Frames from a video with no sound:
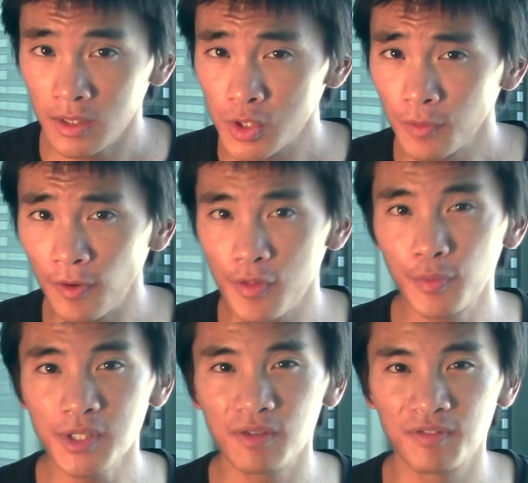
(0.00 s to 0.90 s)
So for the
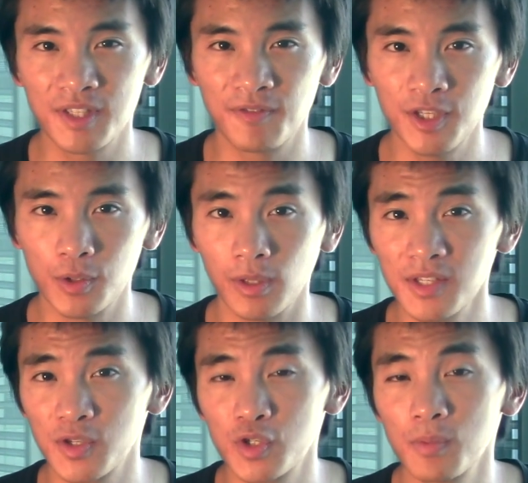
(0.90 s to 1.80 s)
rest of this video,
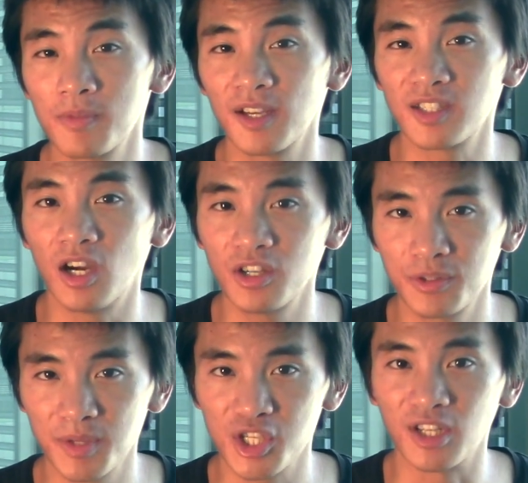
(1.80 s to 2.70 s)
let's assume that
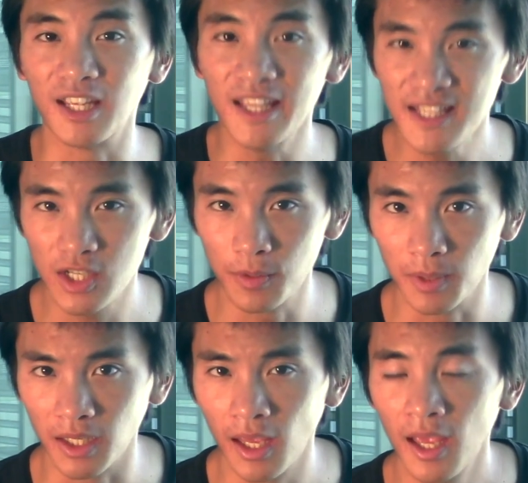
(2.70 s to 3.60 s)
automation is
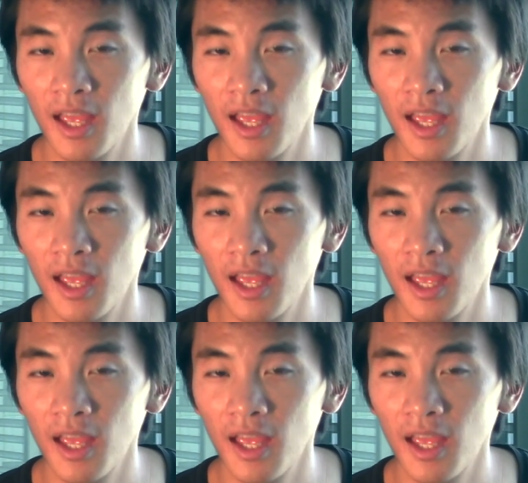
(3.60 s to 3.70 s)
coming